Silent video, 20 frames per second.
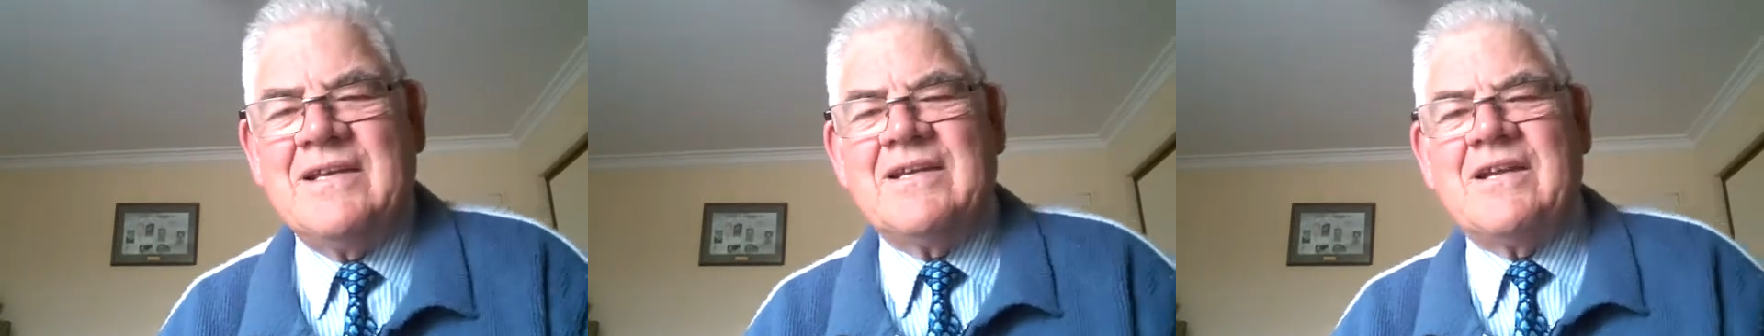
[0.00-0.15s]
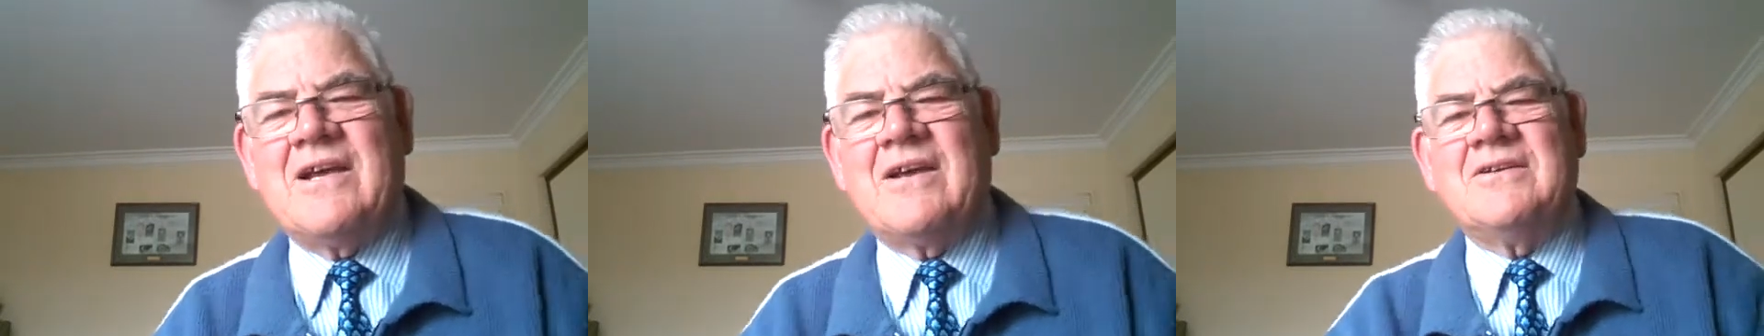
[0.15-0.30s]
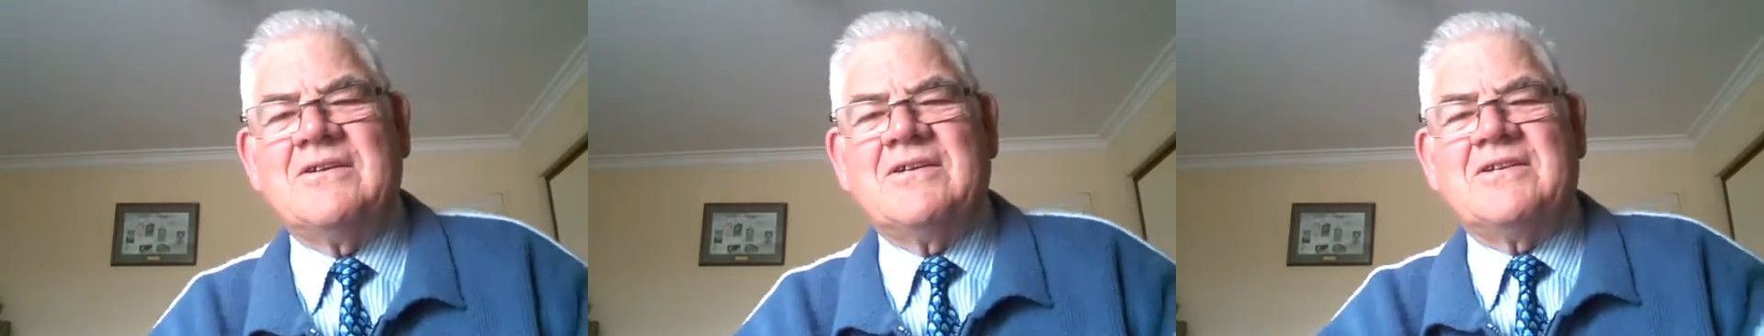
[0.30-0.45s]

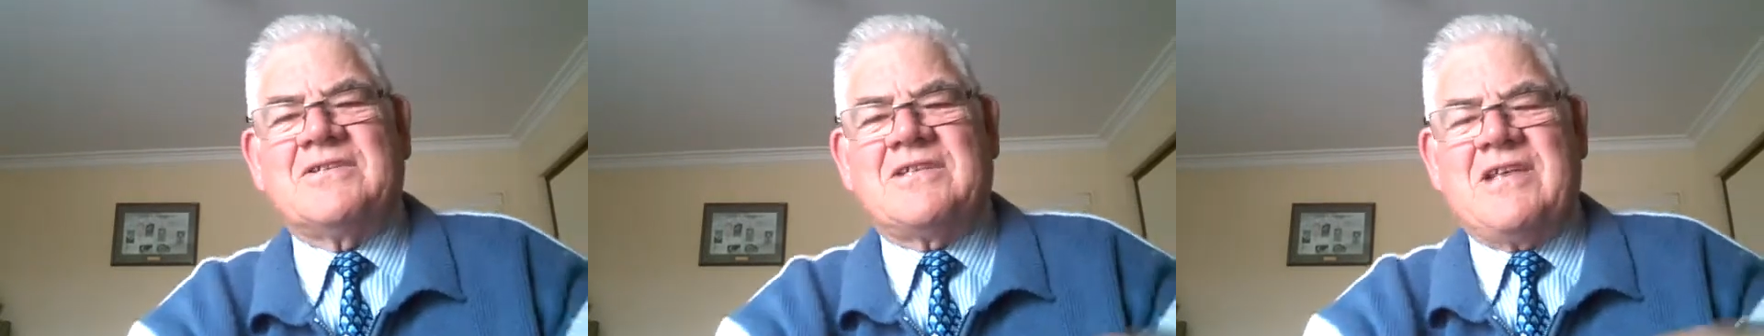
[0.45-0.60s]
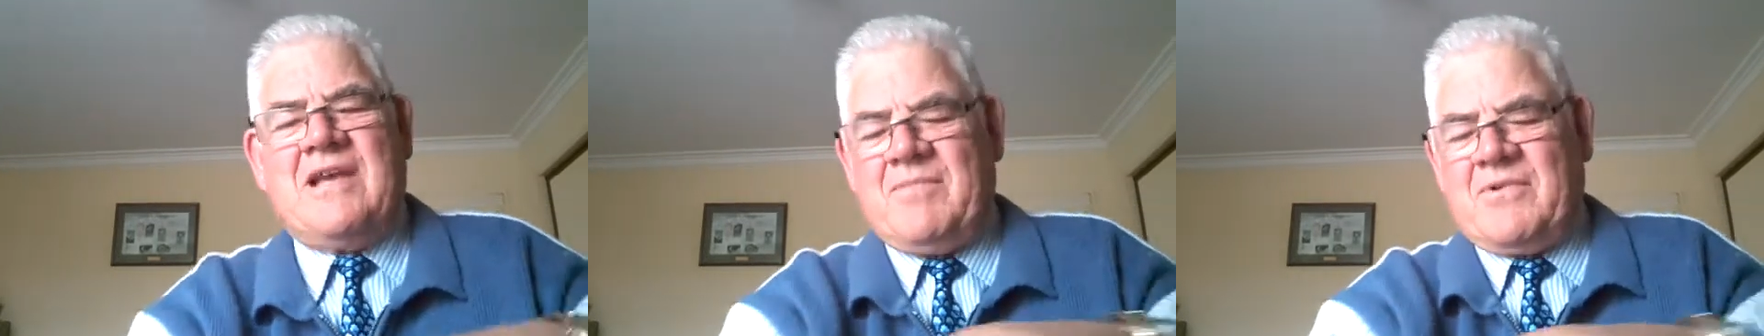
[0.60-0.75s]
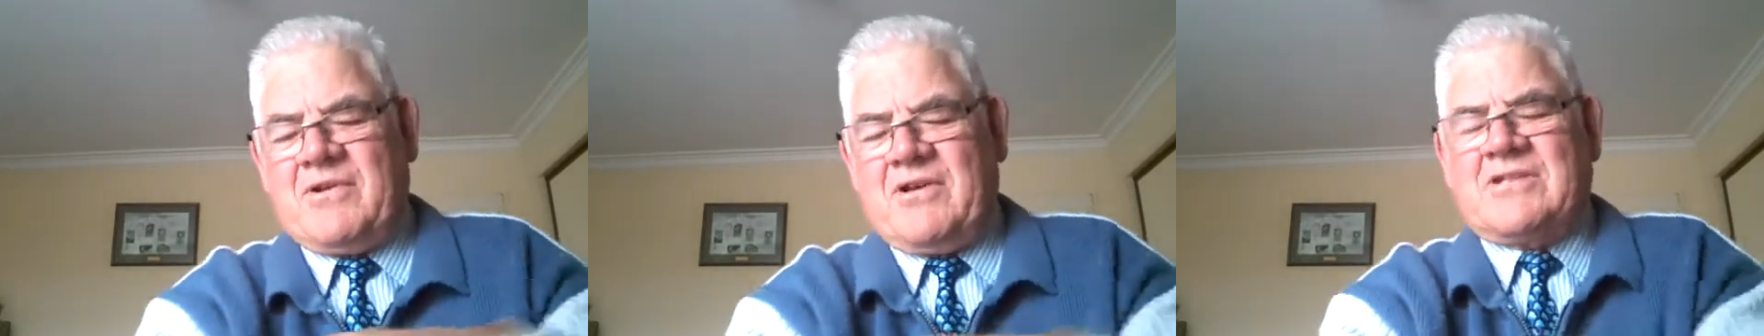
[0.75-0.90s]
You know,
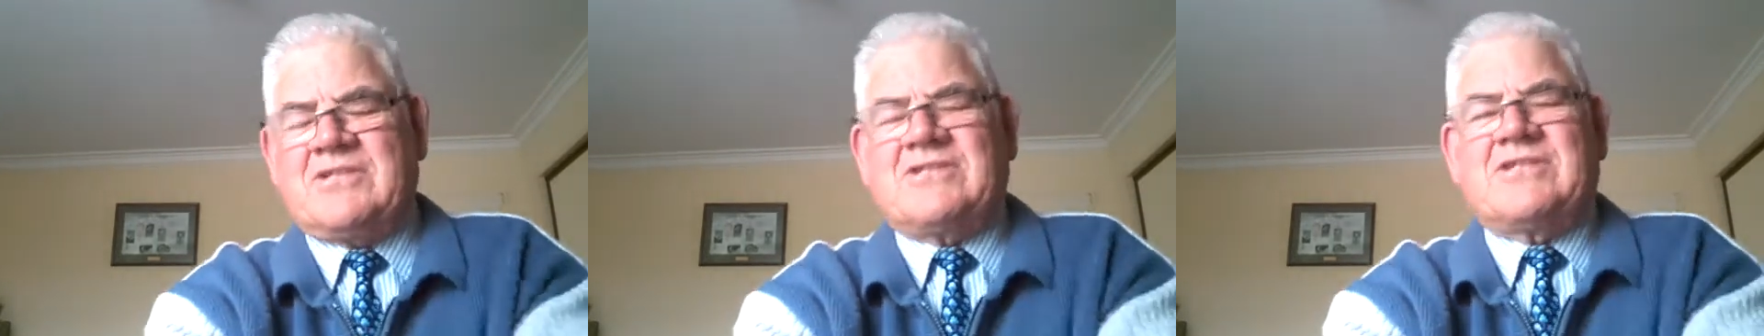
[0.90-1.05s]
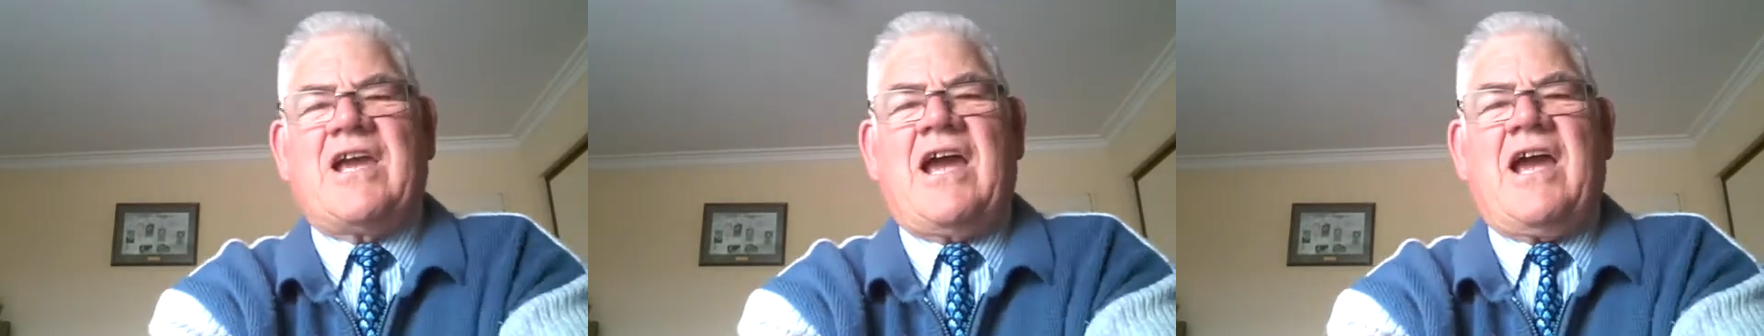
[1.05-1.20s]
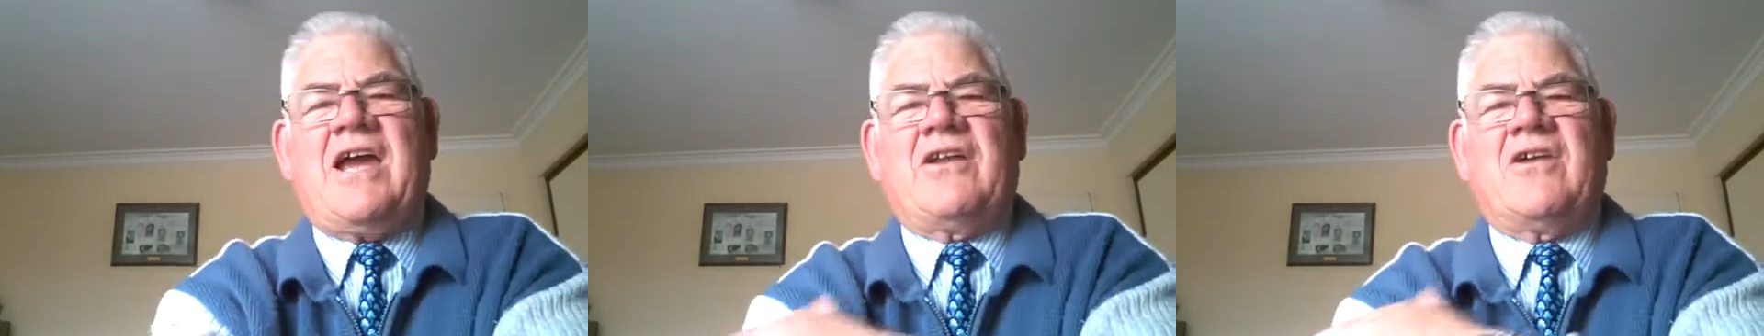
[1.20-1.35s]
some have
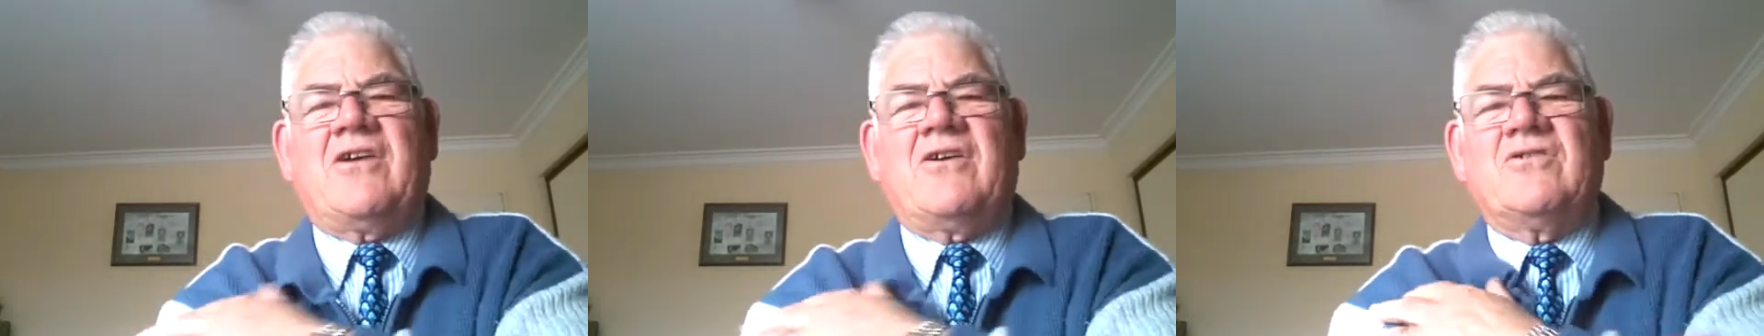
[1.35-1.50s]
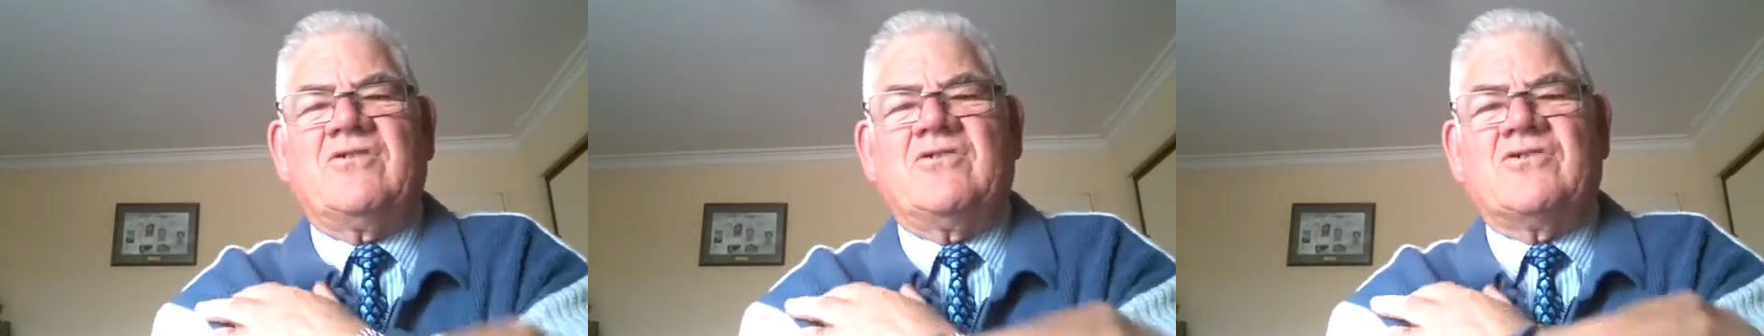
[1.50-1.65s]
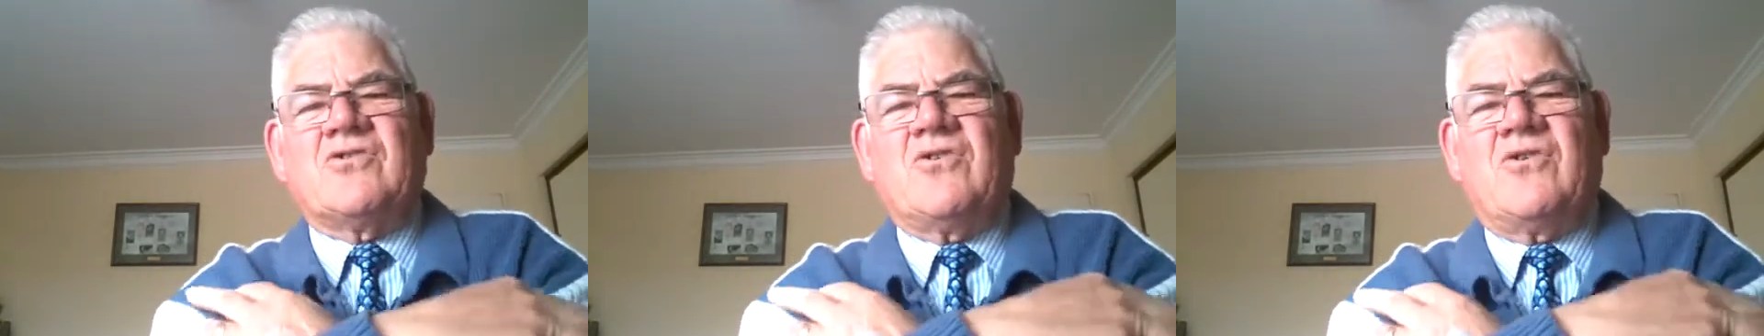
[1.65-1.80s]
got
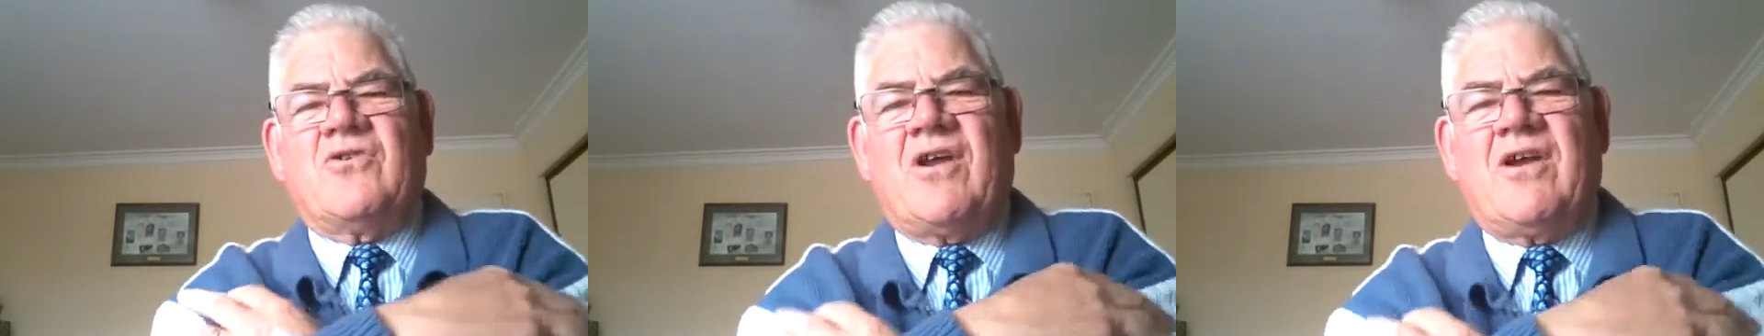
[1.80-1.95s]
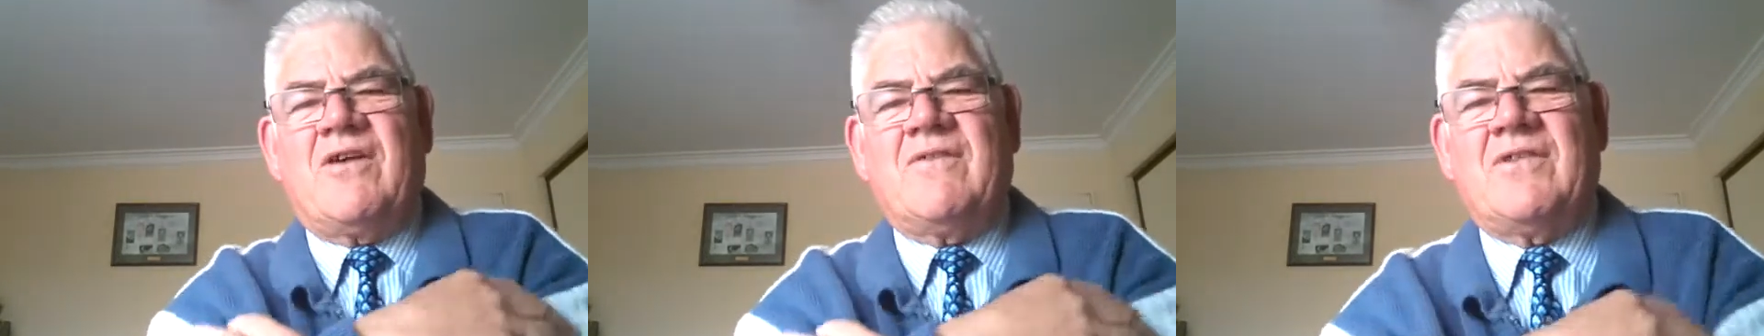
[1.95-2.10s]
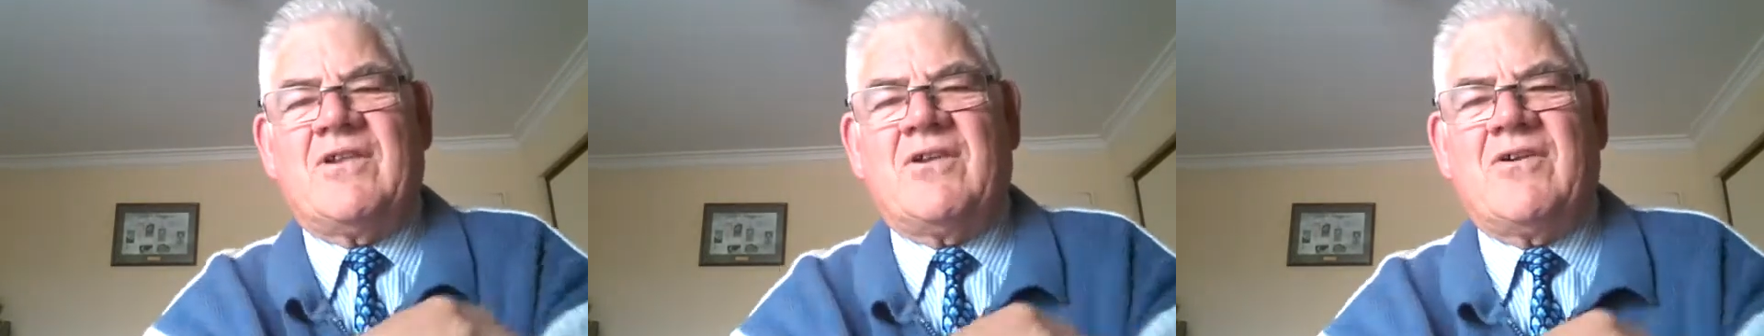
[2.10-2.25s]
tattoos
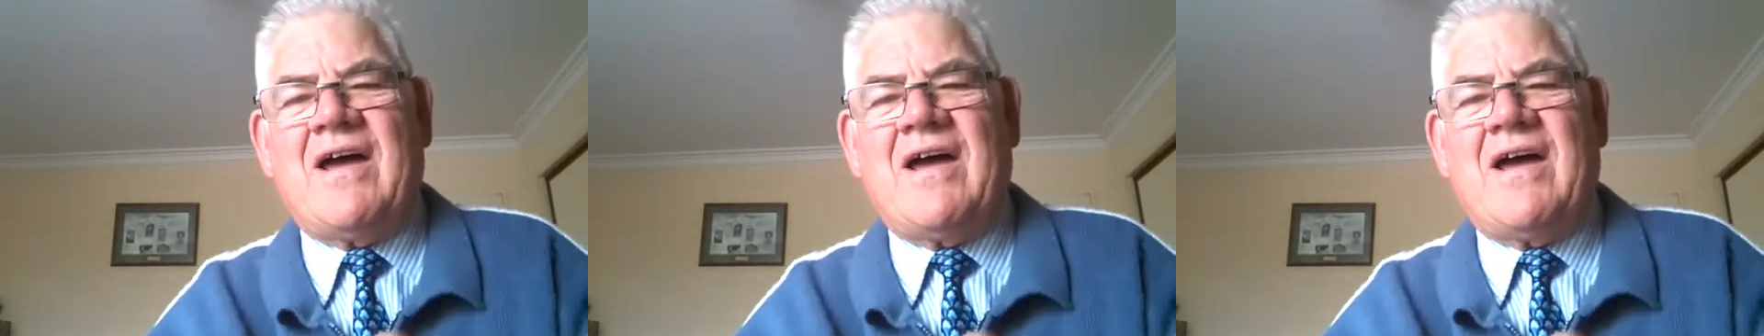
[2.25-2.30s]
all over